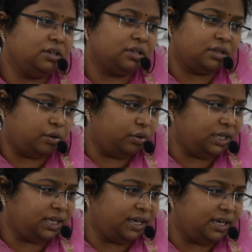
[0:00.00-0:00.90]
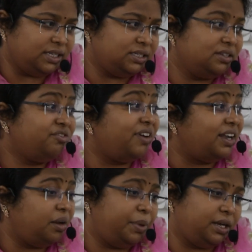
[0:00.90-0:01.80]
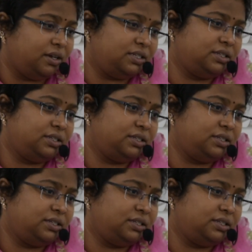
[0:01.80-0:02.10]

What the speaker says: The only thing is fundamentals.